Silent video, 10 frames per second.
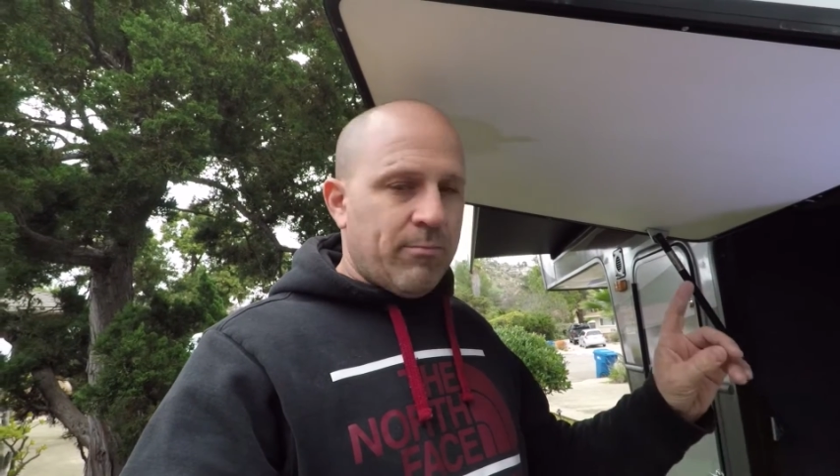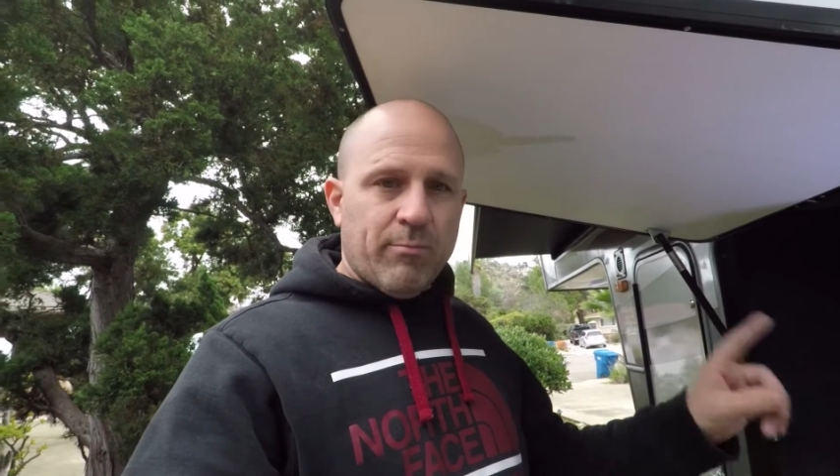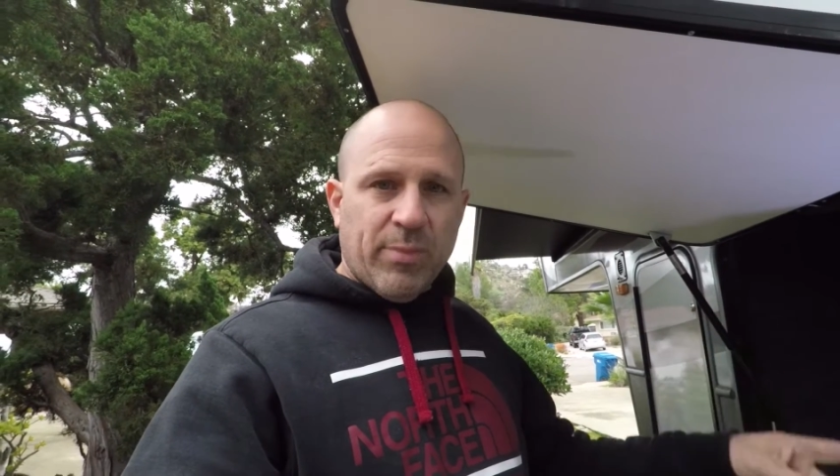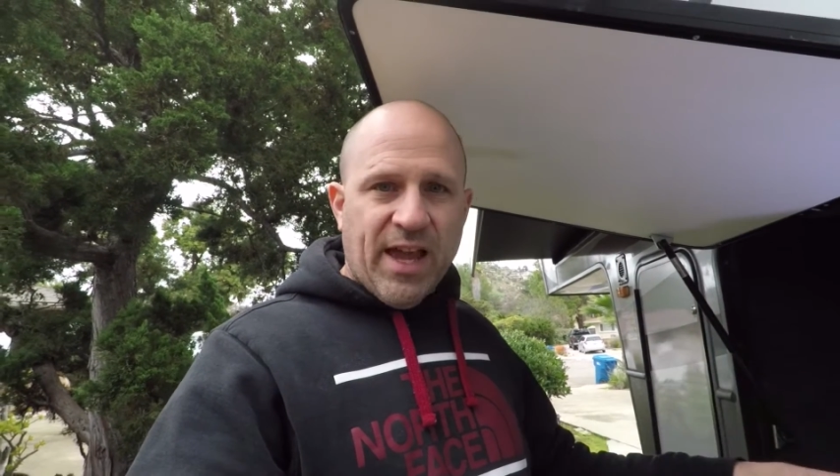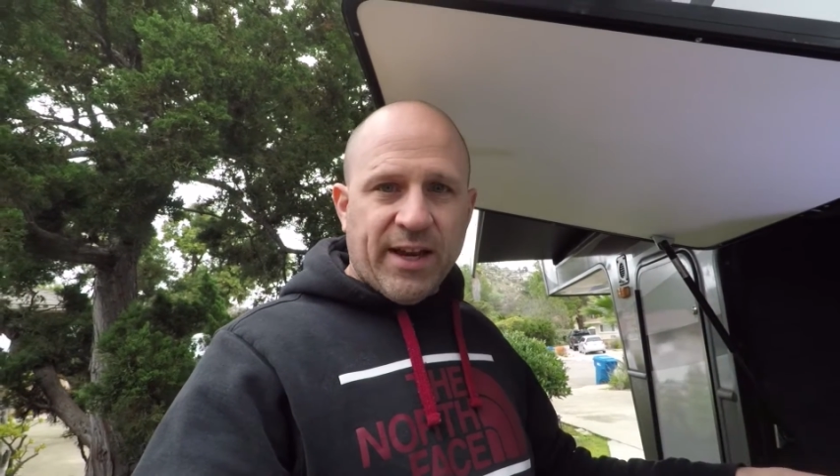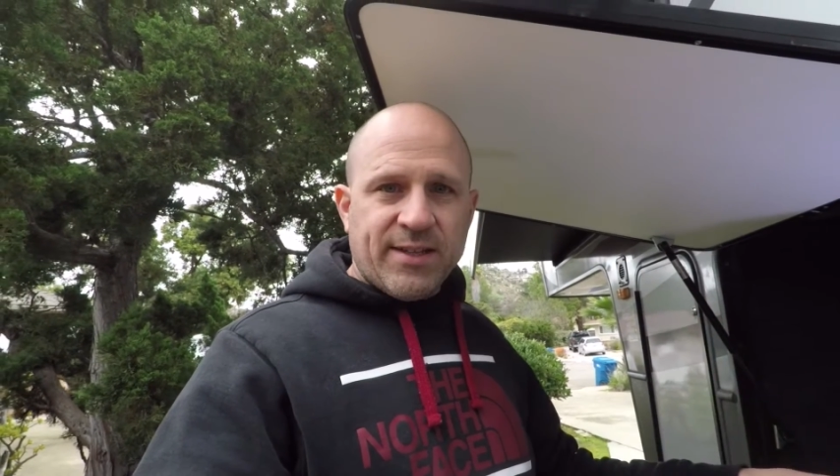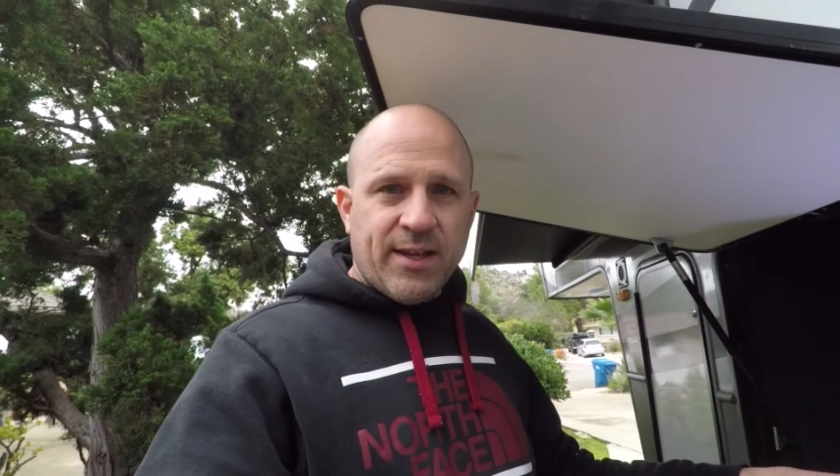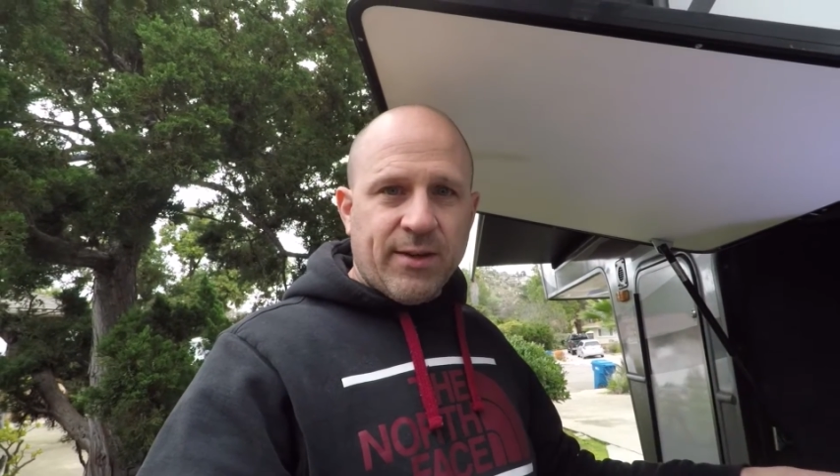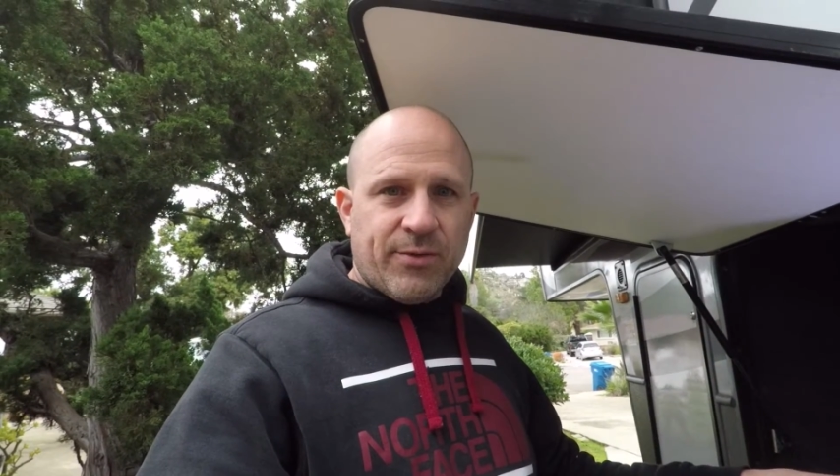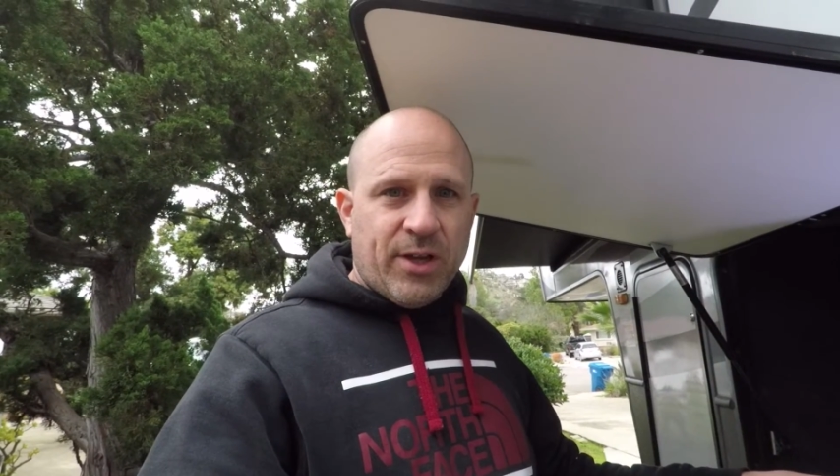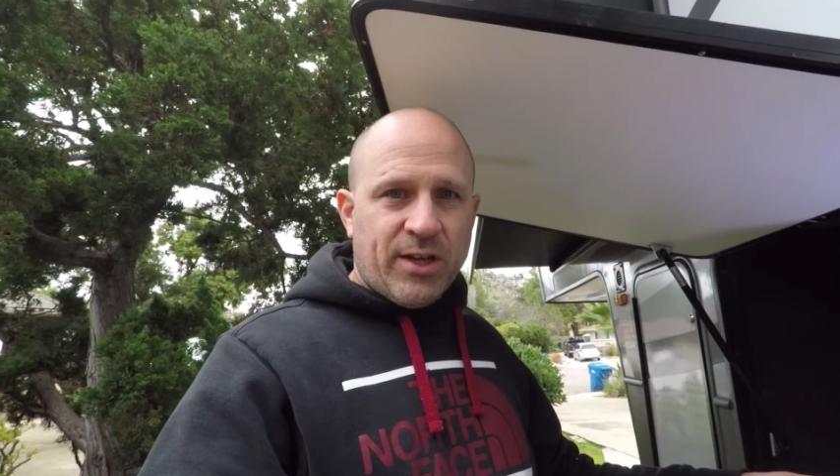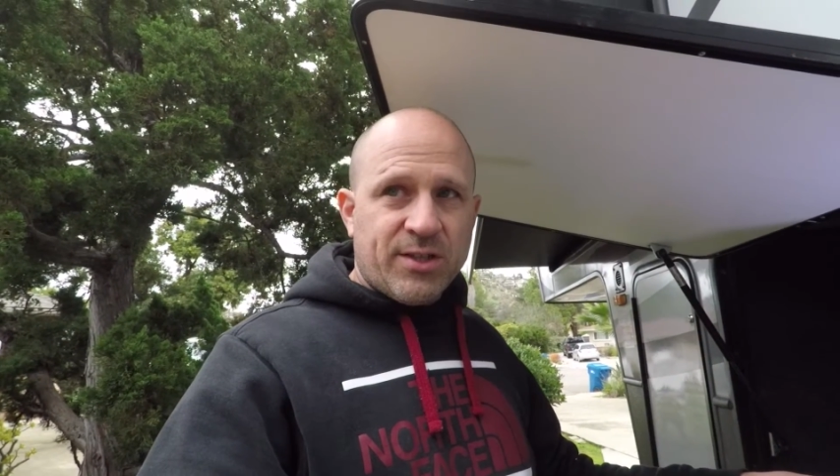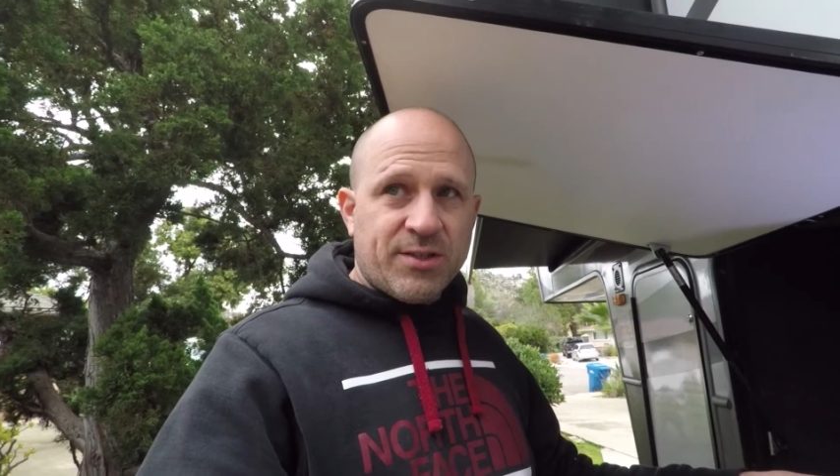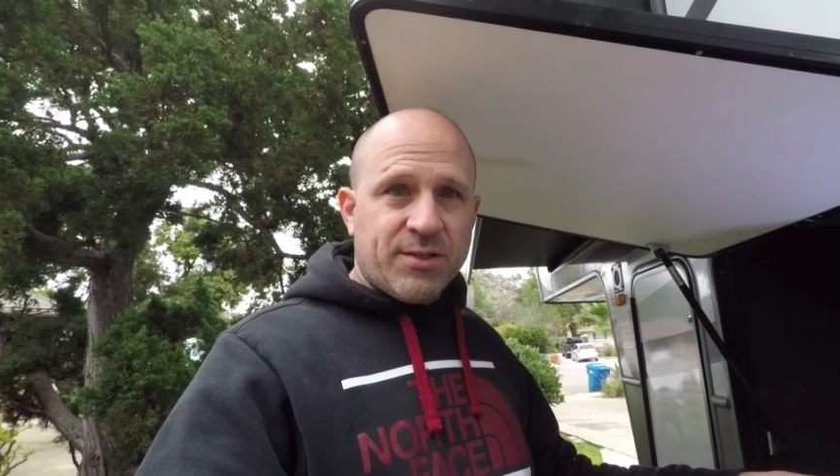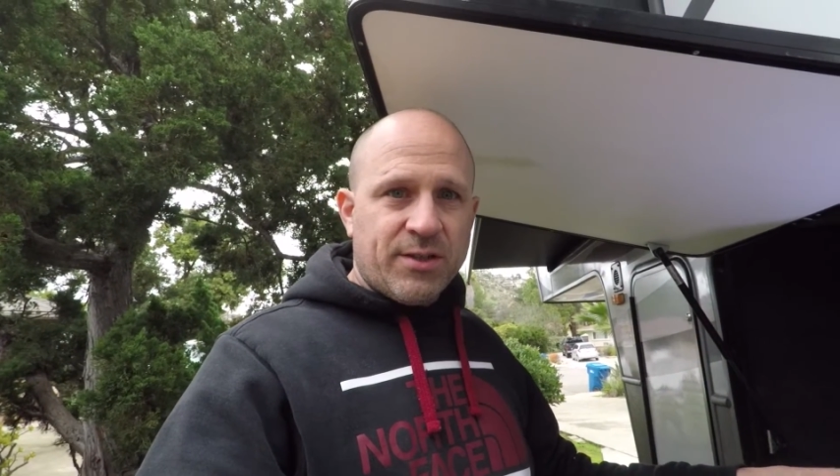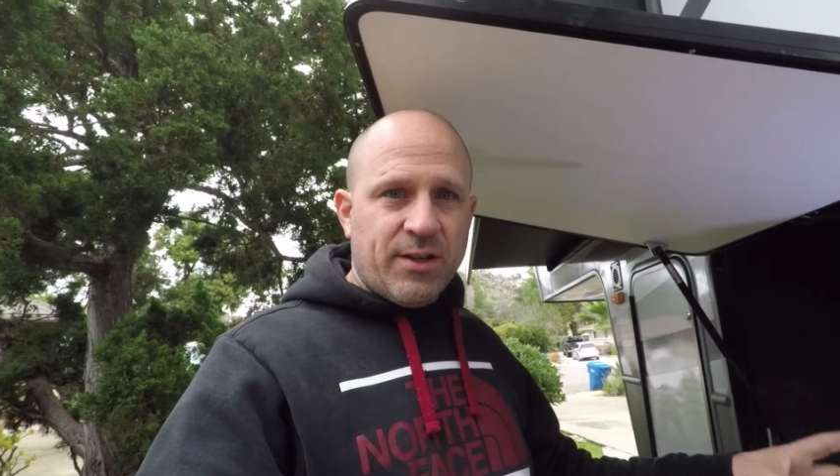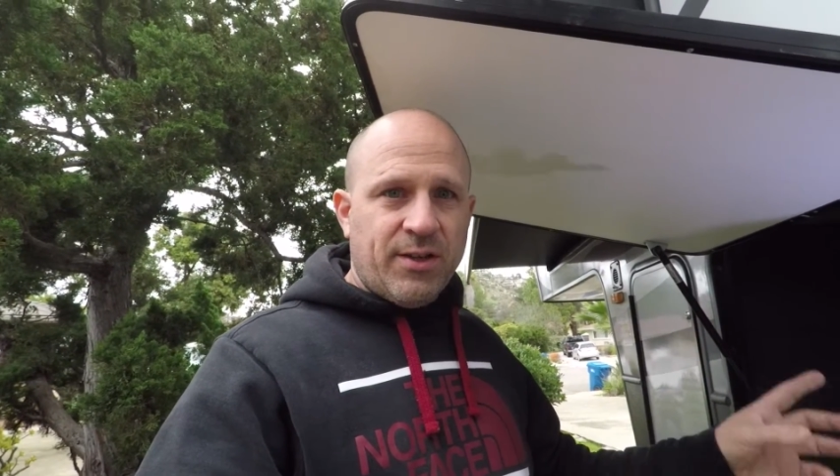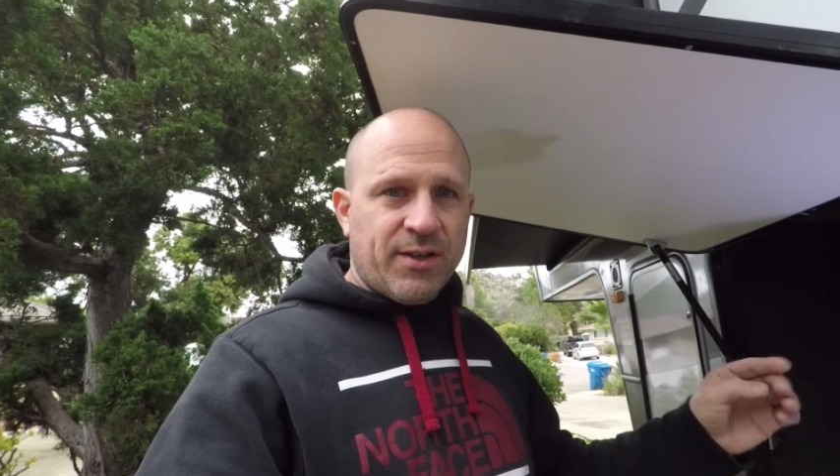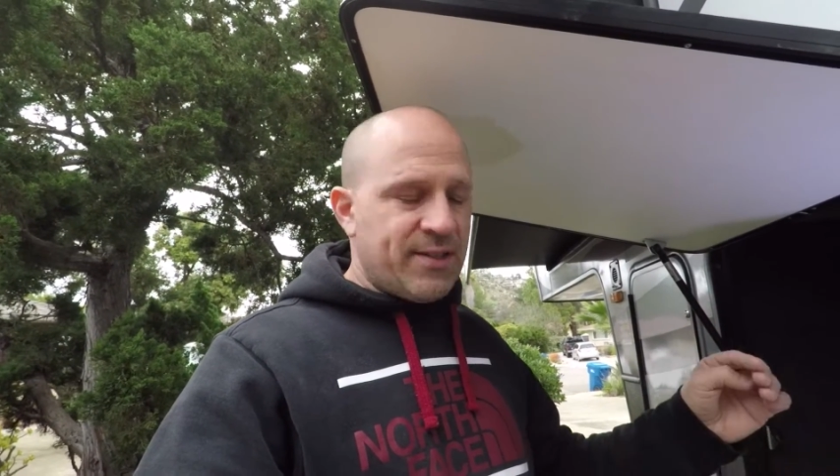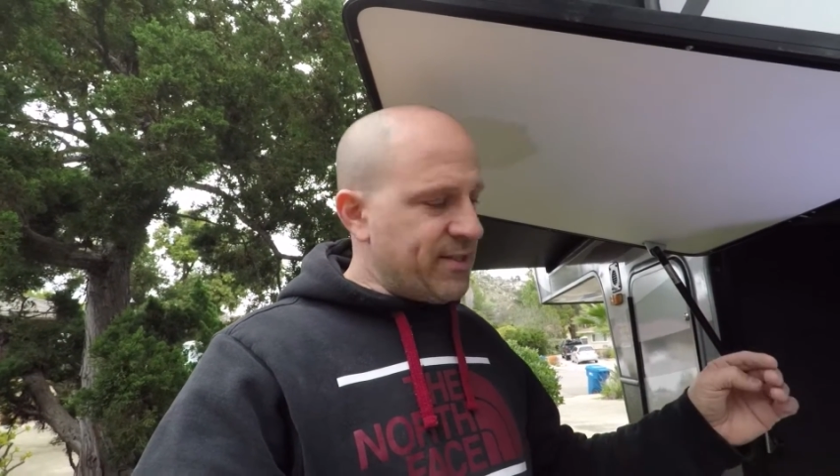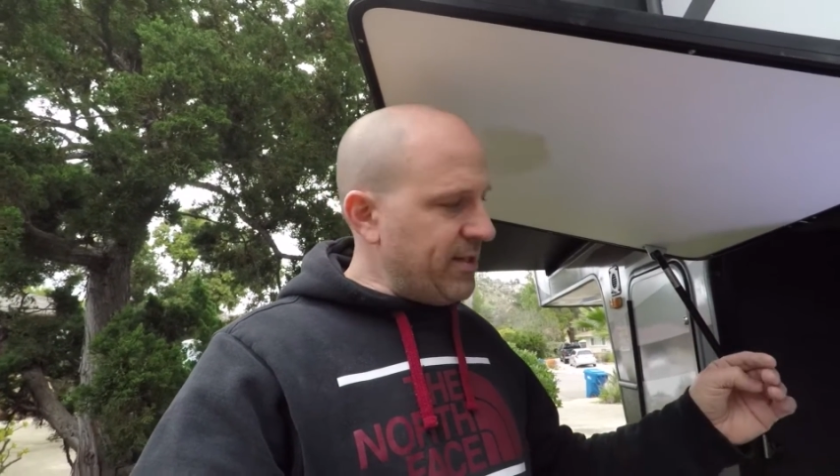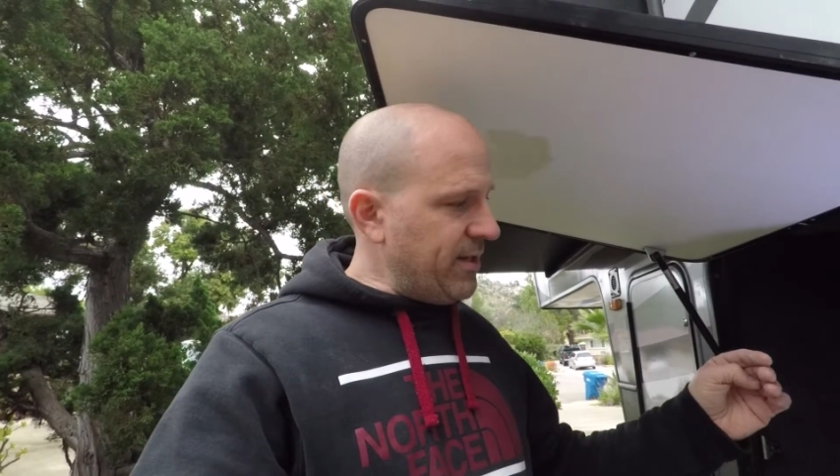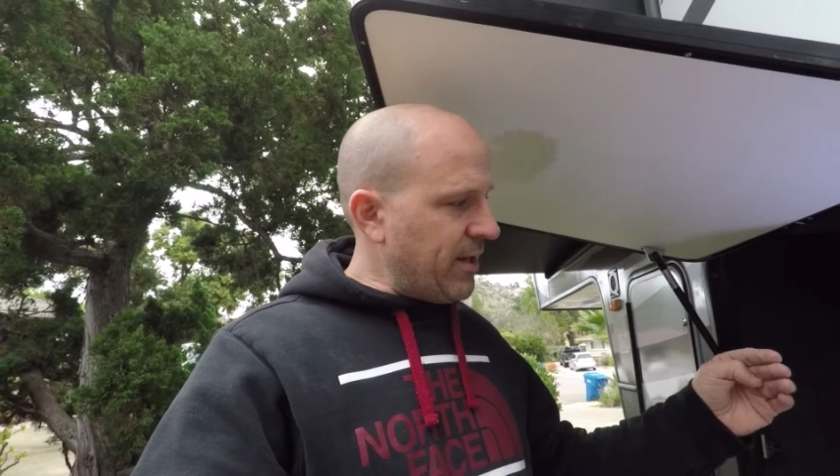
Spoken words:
black tank flush, and you can see